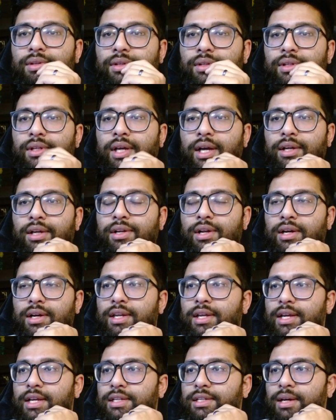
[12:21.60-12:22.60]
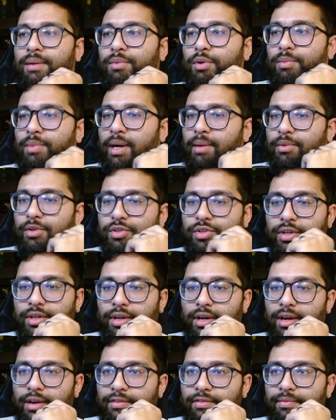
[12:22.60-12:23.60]
Yeah, you're not going to get double bauble trigger
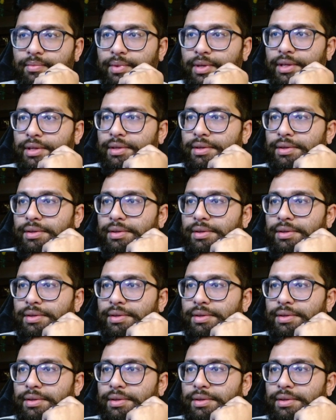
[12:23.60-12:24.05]
off of me.